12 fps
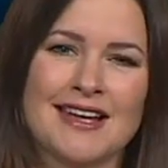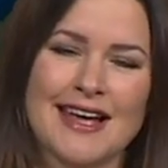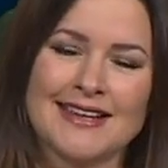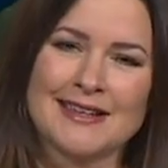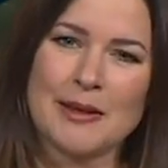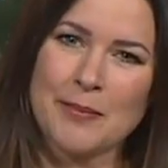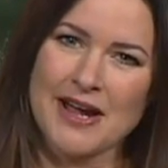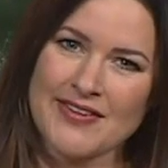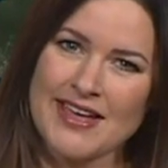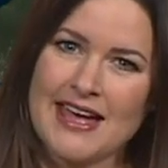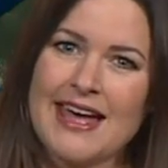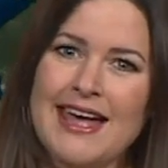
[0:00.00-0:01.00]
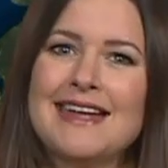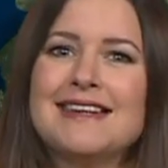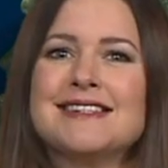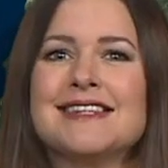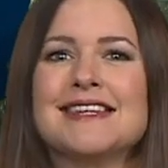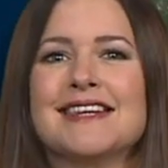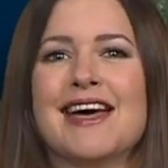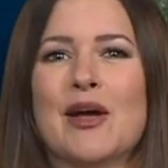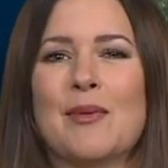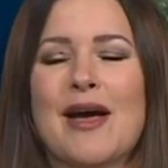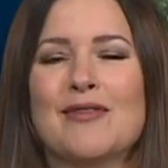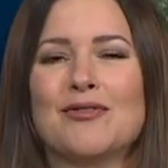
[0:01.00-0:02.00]
And then by the end of the
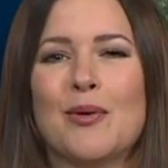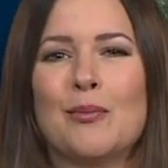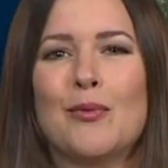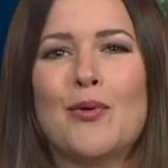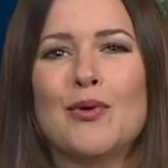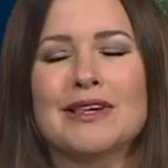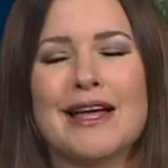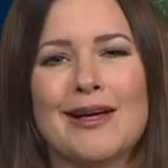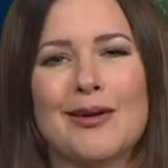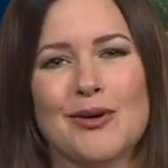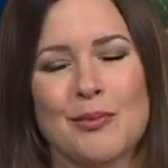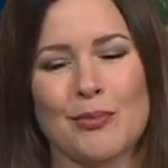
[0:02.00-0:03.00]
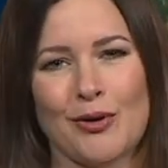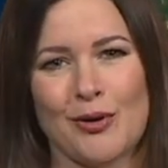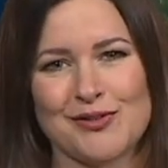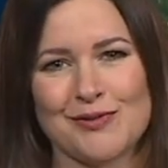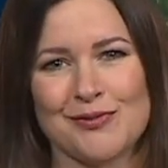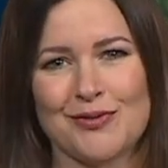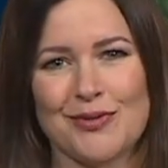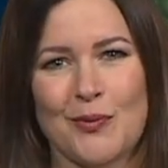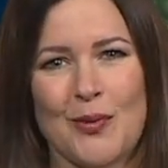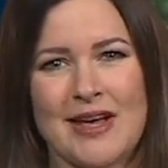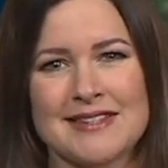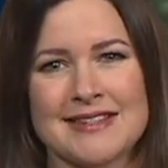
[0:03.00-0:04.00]
night, we have got more cloud approaching from the
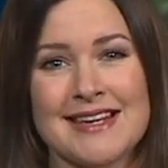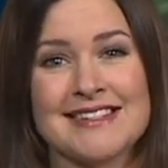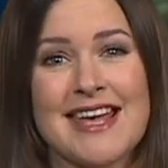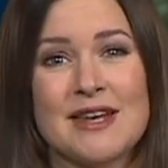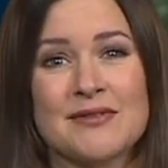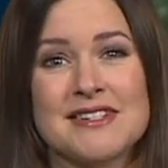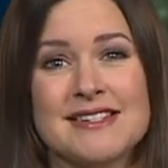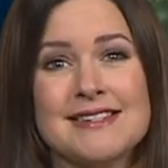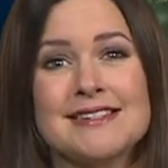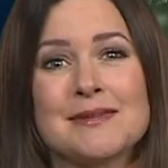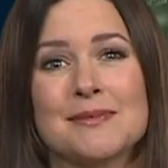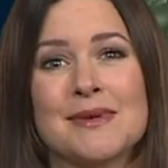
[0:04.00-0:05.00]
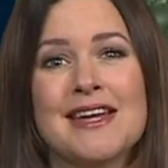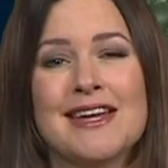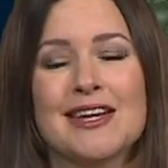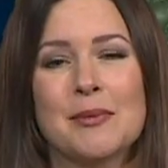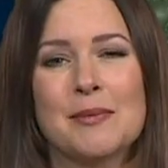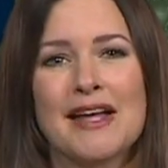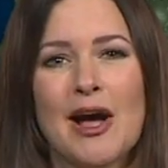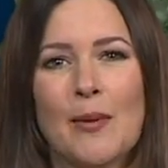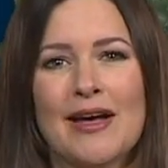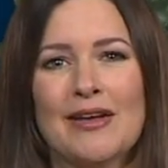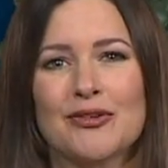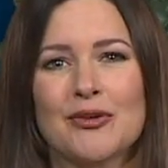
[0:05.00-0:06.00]
west, and that's ahead of a system coming our
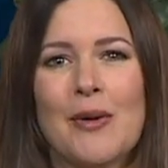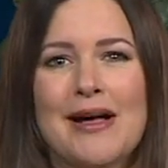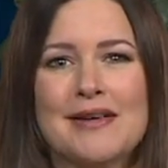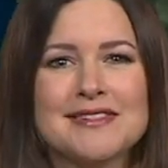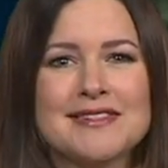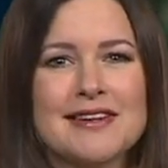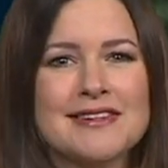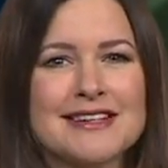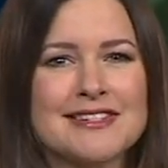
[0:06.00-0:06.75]
way throughout Sunday.